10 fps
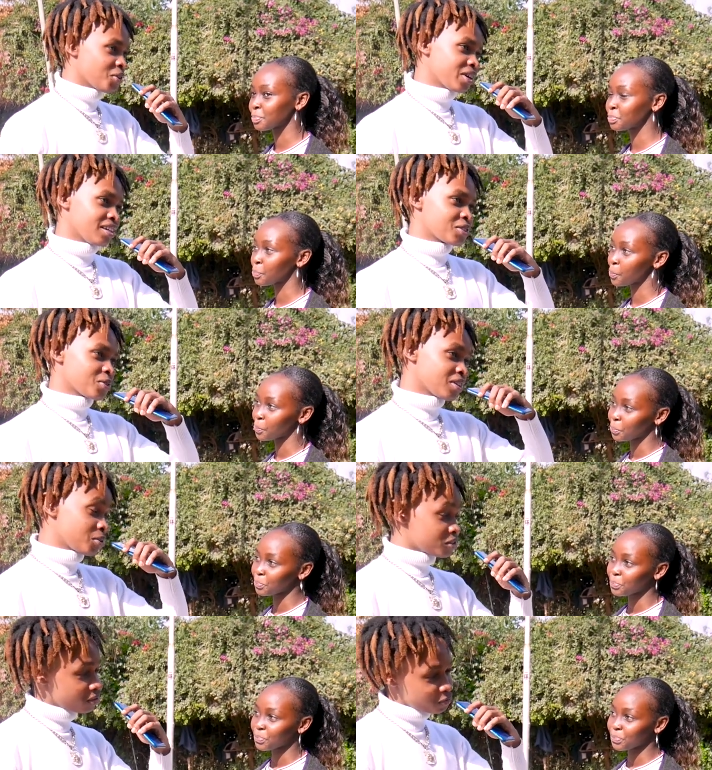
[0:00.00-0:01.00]
Speaker 1: Okay, so
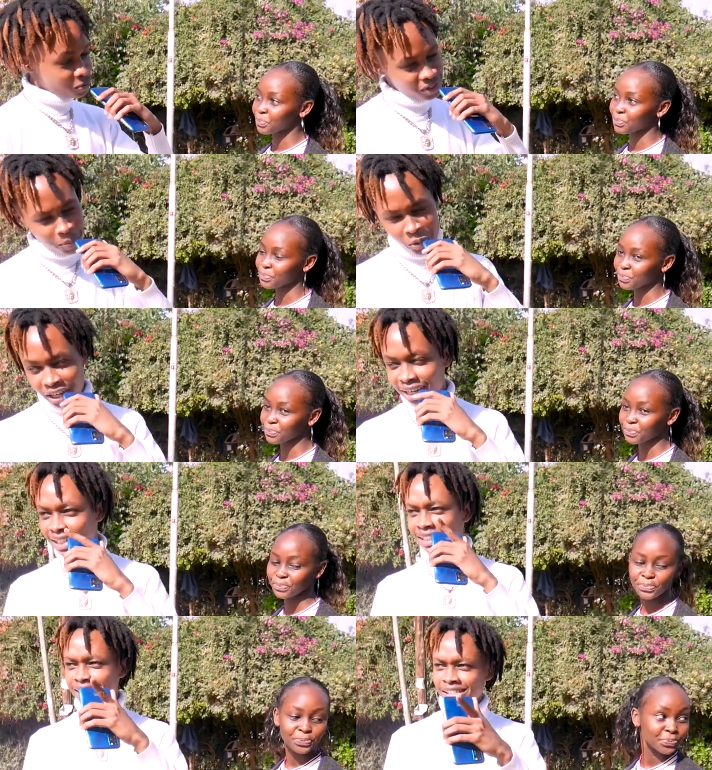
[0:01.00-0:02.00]
the question of today,
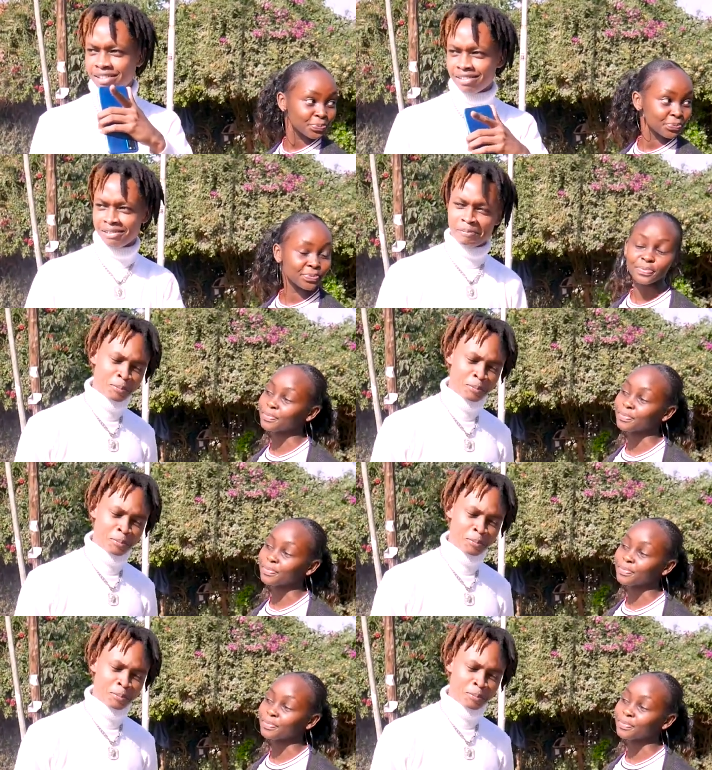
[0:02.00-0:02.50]
Mokali, is